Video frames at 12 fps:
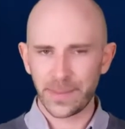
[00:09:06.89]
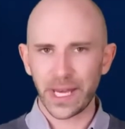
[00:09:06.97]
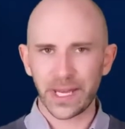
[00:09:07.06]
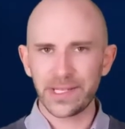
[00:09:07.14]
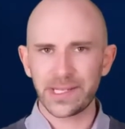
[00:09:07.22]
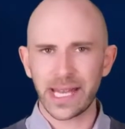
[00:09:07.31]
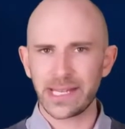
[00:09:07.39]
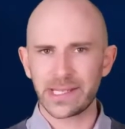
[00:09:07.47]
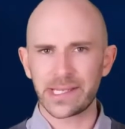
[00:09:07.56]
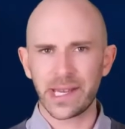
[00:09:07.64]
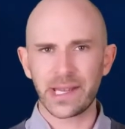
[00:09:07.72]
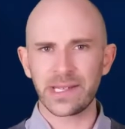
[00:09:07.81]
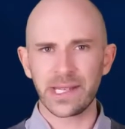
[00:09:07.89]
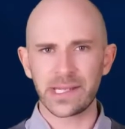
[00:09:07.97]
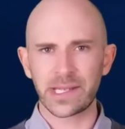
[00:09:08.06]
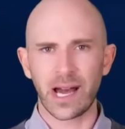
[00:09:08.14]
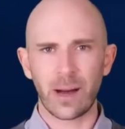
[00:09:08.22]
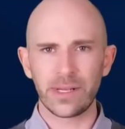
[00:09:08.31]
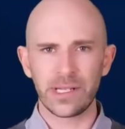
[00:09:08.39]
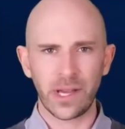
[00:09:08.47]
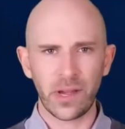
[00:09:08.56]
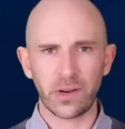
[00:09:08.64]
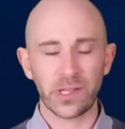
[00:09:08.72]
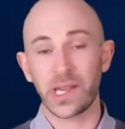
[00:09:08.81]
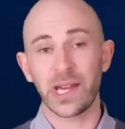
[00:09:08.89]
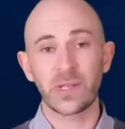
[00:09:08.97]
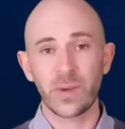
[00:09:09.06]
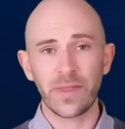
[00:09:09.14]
burnt, and turned into carbon dioxide